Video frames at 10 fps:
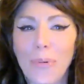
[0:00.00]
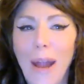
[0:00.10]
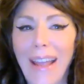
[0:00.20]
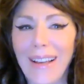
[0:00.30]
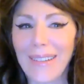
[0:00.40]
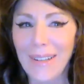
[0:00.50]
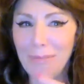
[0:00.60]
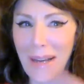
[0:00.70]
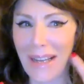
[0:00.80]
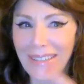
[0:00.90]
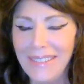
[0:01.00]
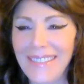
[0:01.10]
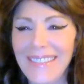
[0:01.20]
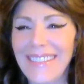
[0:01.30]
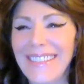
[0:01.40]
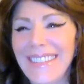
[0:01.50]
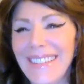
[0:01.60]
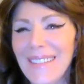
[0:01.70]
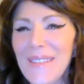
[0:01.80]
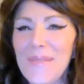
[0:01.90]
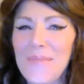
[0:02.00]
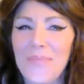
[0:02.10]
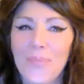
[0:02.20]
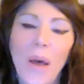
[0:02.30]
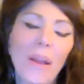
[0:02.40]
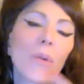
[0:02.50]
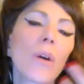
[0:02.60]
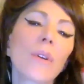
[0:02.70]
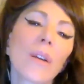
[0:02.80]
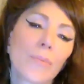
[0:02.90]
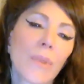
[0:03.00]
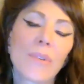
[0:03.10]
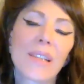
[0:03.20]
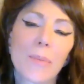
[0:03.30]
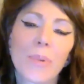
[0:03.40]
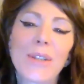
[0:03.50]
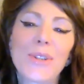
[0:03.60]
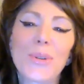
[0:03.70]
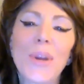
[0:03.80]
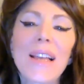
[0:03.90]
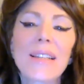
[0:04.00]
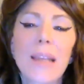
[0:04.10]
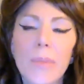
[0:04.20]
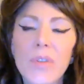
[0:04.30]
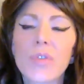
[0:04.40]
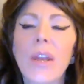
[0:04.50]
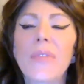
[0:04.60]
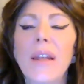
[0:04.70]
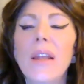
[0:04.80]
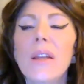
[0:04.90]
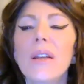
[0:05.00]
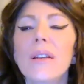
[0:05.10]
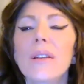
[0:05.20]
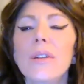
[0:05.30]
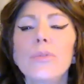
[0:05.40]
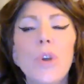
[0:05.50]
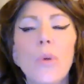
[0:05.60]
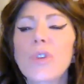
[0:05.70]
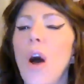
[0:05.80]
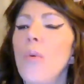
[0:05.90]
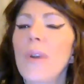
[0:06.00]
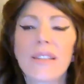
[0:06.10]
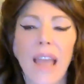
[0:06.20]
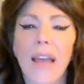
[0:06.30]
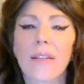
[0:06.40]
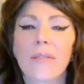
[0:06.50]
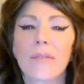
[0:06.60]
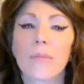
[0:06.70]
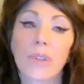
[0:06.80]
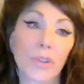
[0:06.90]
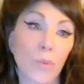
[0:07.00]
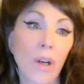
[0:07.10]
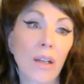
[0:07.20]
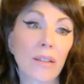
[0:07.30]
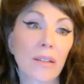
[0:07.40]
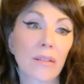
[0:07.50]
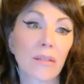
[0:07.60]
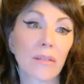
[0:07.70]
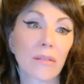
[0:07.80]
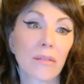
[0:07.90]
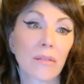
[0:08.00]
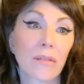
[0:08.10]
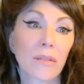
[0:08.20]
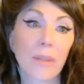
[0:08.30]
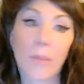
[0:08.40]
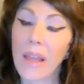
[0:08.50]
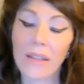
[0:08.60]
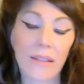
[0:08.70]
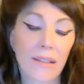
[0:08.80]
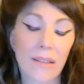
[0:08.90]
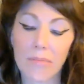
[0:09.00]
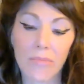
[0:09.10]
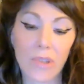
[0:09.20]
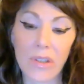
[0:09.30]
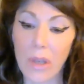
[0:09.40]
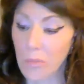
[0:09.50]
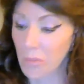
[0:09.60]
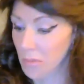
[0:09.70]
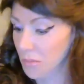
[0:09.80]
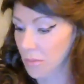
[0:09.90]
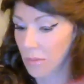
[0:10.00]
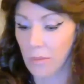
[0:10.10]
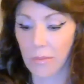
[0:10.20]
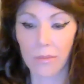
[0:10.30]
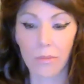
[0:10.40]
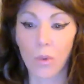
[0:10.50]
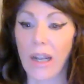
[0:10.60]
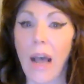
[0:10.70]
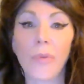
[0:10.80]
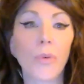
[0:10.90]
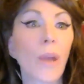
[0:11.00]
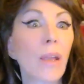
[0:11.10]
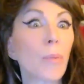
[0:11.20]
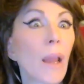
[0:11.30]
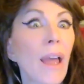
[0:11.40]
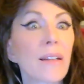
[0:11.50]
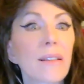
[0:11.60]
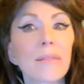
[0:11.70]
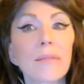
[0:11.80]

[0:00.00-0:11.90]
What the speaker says: prank of mine. Well, it was simply to demonstrate that you don't always get what you want. Some things just don't work out the way you planned.